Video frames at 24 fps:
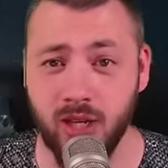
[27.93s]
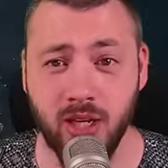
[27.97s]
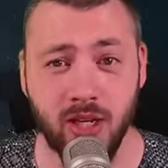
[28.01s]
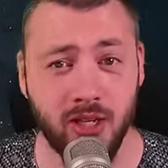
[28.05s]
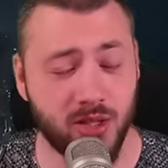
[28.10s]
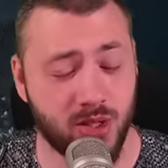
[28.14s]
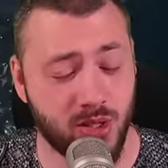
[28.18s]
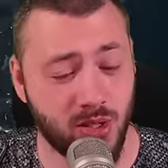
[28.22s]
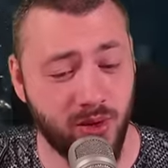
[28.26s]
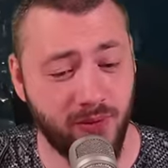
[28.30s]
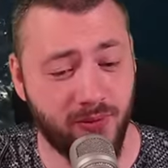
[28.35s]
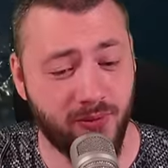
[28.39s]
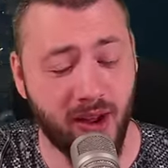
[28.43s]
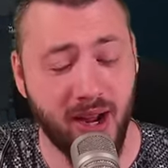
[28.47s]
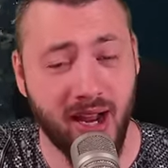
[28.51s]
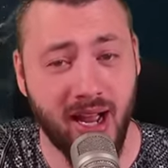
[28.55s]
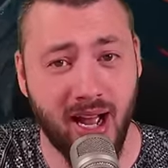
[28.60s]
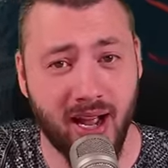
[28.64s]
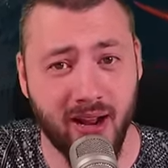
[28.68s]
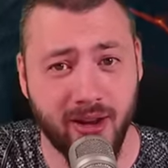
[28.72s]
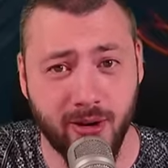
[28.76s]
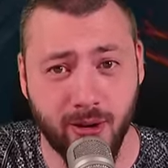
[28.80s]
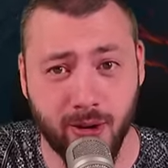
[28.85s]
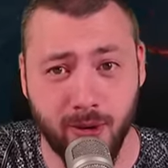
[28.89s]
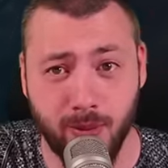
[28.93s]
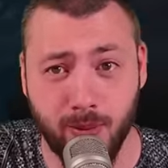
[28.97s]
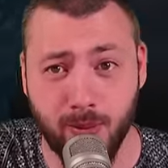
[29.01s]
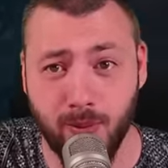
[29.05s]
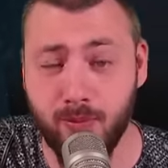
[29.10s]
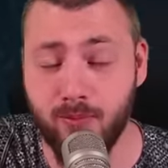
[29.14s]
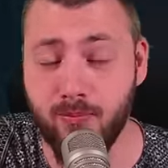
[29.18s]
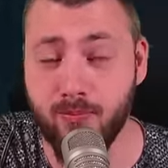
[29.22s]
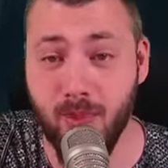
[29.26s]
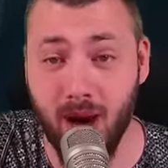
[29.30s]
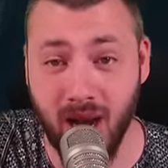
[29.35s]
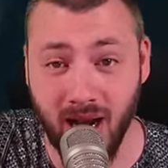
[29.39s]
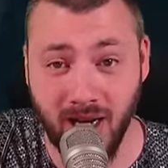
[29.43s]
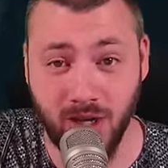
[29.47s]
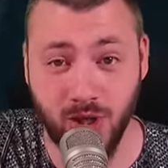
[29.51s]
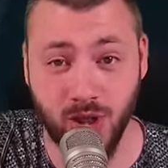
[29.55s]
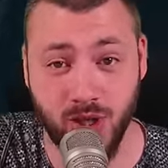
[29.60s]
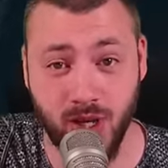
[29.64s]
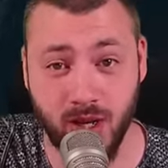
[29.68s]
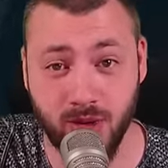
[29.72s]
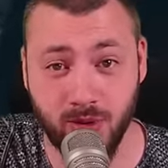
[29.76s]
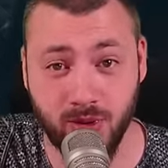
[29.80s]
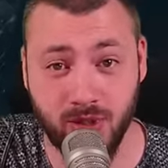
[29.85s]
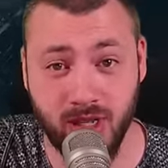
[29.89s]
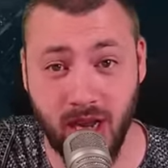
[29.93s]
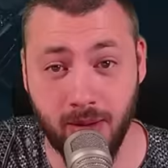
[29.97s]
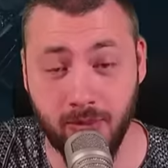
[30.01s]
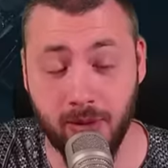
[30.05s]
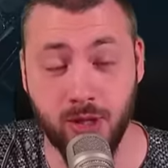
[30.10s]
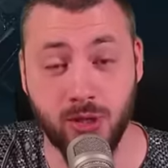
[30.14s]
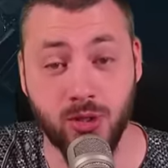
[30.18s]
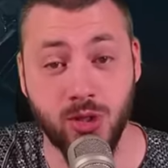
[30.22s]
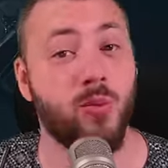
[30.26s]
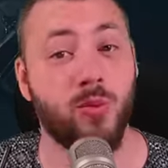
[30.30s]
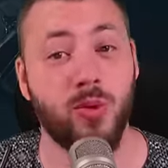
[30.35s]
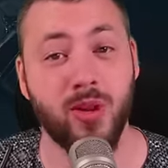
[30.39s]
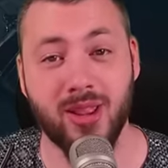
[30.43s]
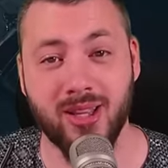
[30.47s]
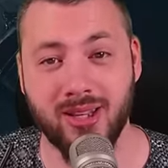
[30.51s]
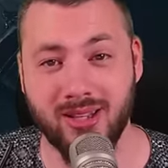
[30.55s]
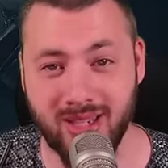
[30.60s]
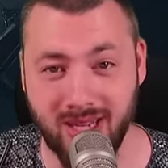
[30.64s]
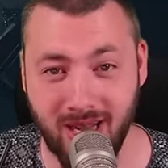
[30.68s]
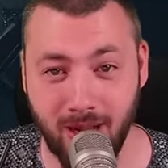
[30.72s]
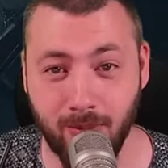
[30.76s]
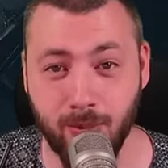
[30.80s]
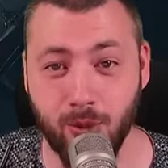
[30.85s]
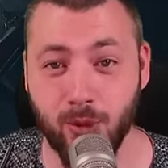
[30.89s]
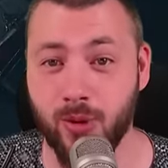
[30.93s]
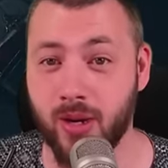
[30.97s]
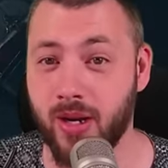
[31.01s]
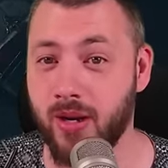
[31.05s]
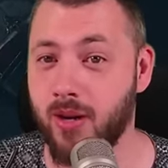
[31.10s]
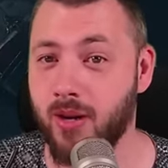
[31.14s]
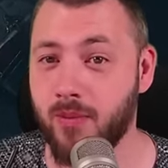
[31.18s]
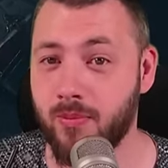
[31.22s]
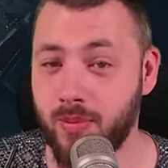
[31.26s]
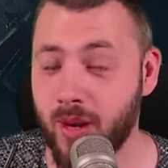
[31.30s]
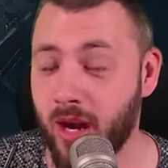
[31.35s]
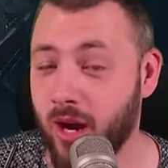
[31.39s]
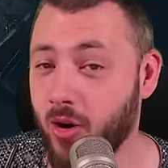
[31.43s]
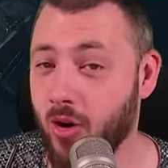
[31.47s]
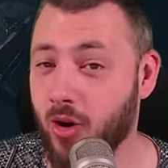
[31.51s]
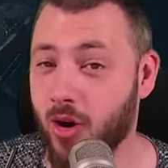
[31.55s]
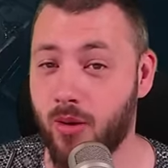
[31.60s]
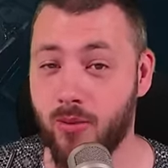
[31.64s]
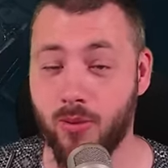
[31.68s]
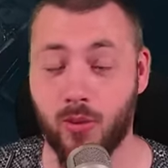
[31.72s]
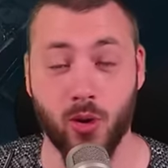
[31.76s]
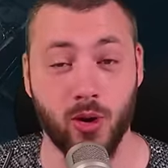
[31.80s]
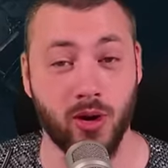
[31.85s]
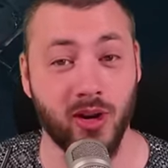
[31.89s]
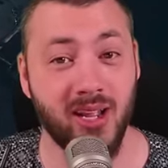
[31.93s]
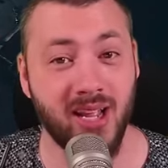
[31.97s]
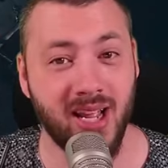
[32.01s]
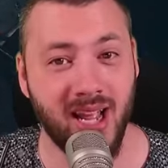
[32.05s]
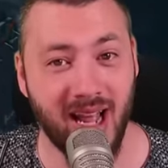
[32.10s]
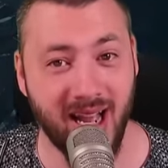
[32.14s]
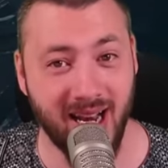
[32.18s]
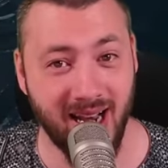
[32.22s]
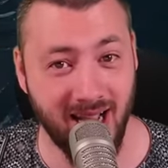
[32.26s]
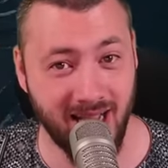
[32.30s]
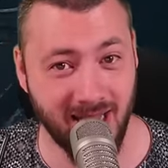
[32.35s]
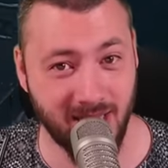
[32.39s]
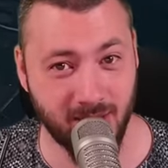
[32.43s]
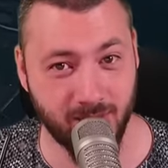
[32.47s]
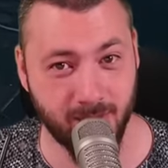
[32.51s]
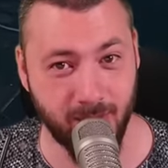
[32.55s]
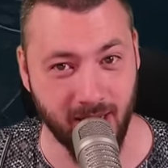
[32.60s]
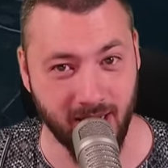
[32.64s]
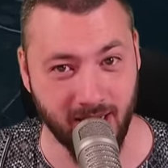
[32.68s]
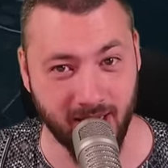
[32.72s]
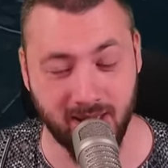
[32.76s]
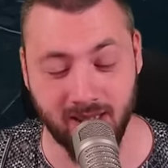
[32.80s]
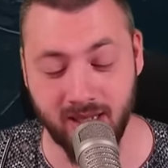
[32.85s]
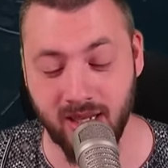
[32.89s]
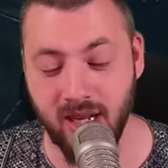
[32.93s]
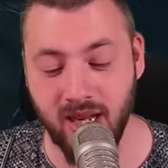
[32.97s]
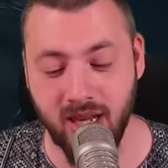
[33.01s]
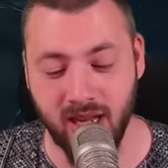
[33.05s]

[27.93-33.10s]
So if I hire my Shadow damage with Tempering, Paragon Board, and Aspects,